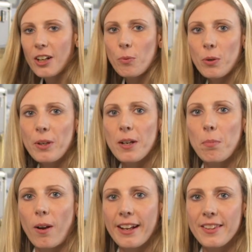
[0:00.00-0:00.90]
when we
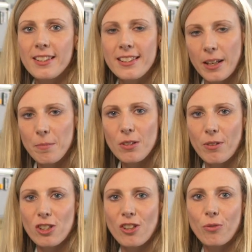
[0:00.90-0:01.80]
apply the same
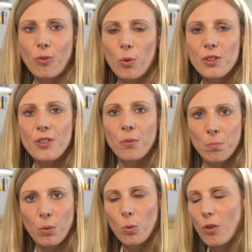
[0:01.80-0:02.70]
stretching force on
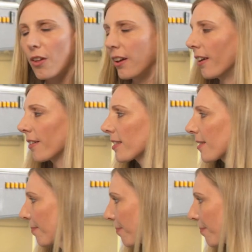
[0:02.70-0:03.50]
both hairs.